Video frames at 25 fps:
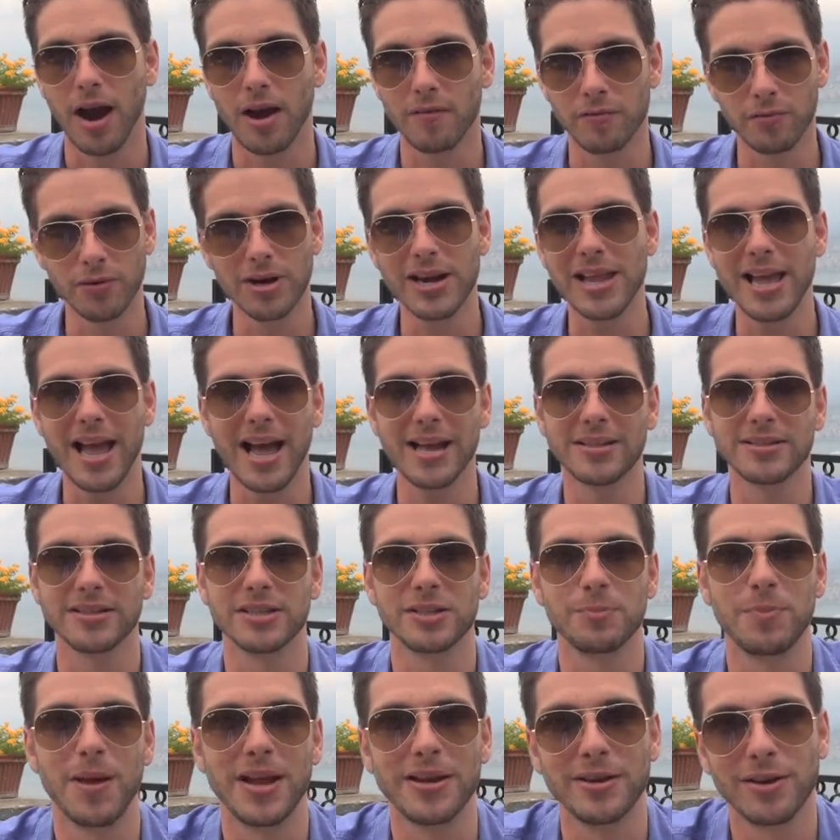I've really had
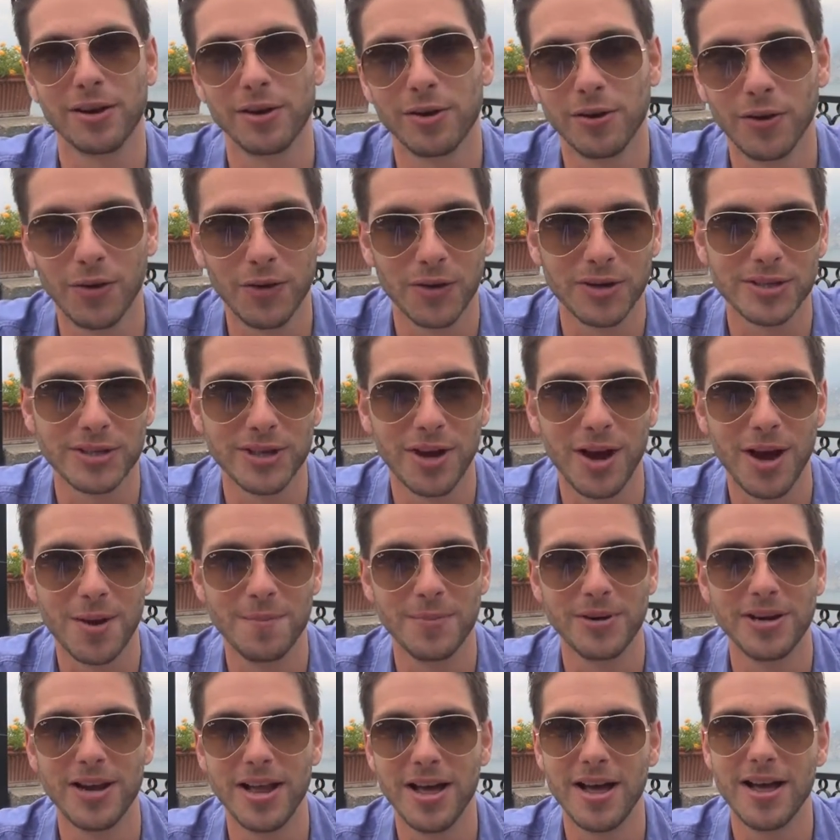to spend a lot of
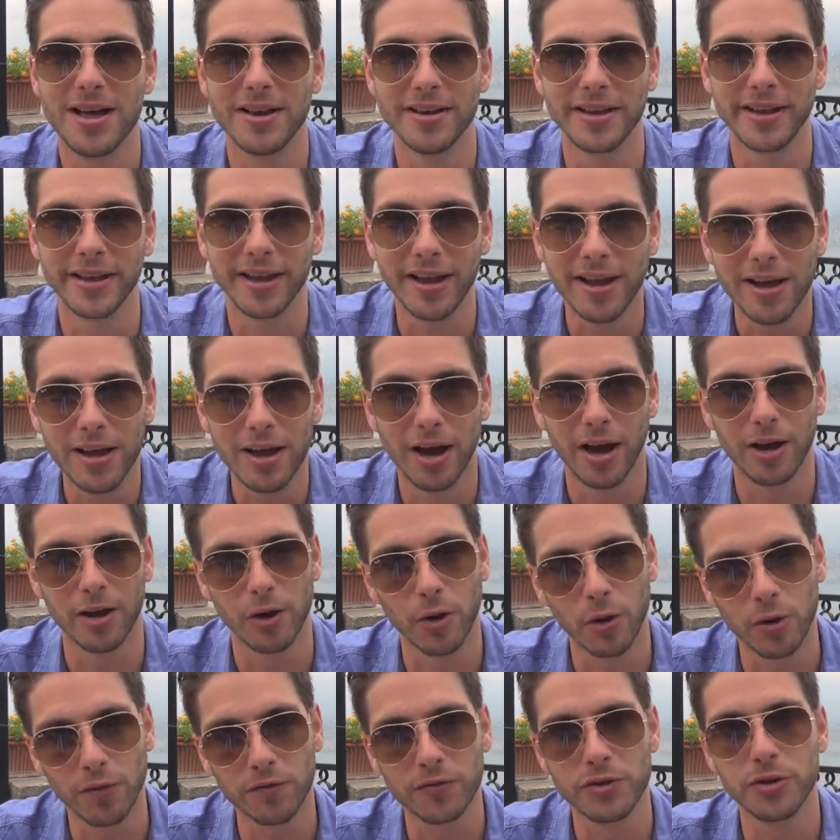time learning
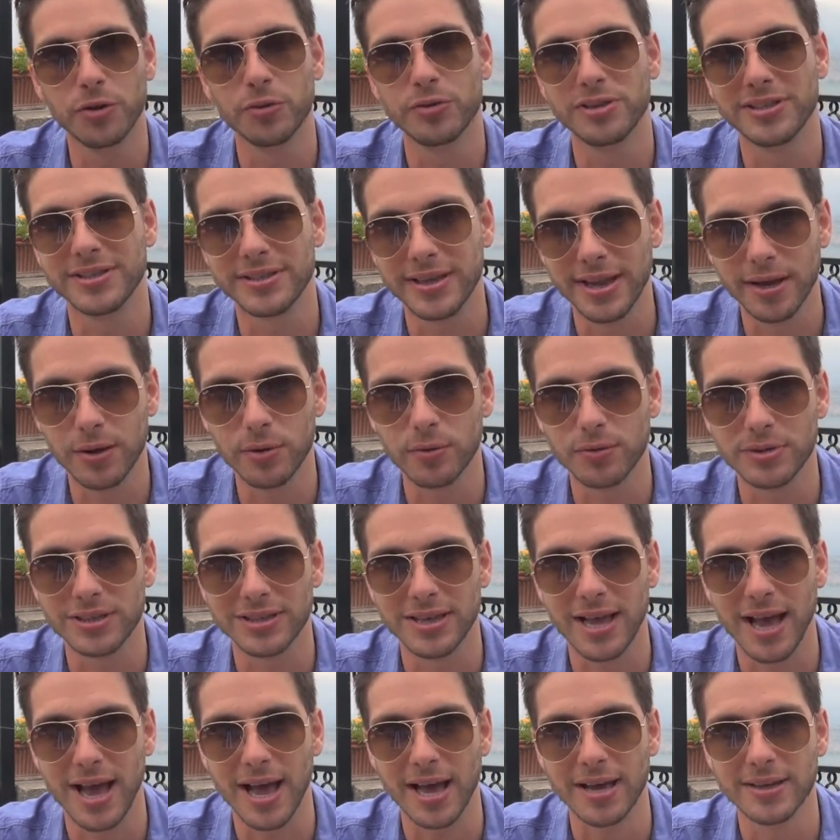a lot of new skill
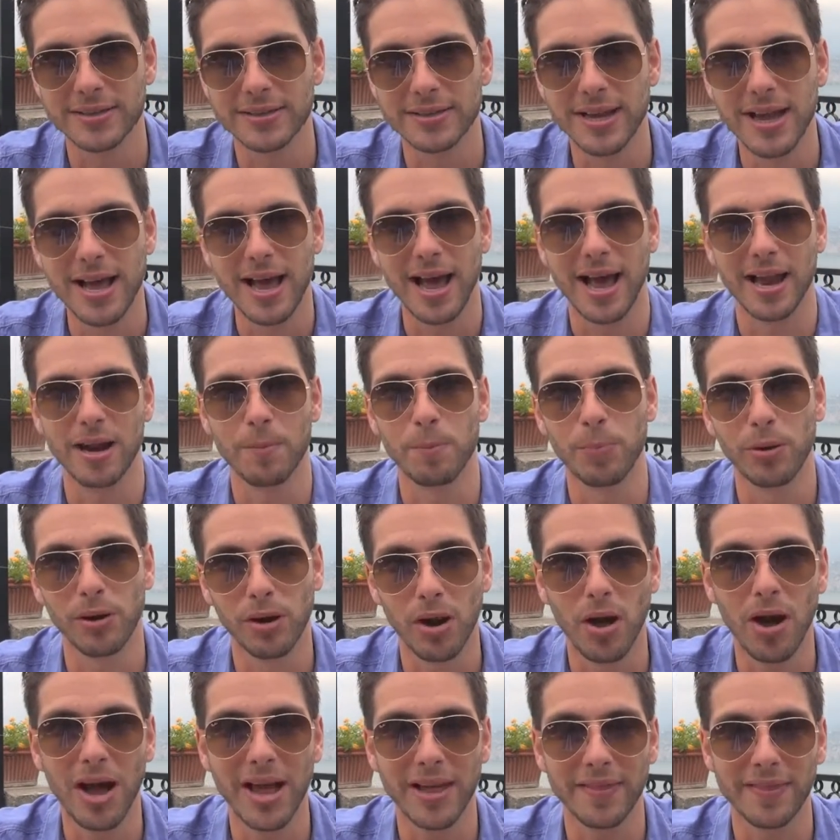sets and
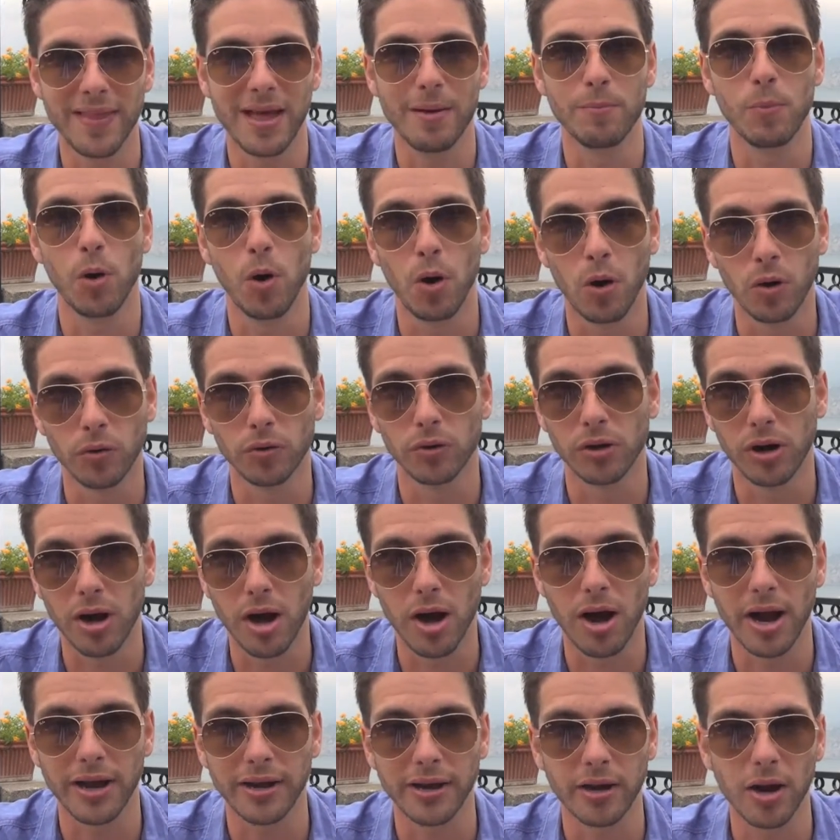applying them
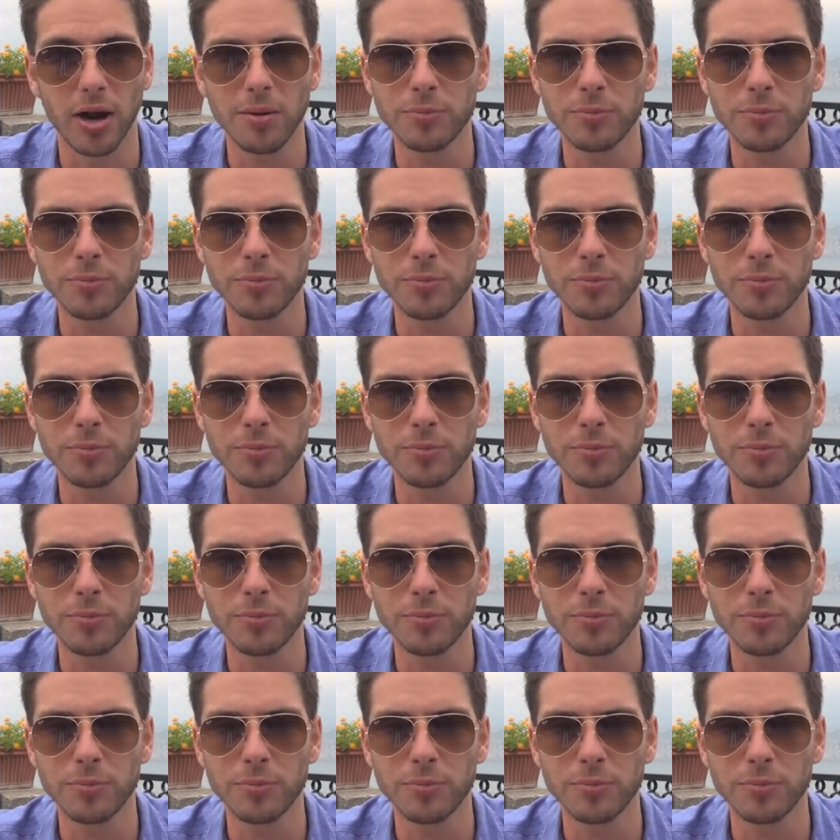online.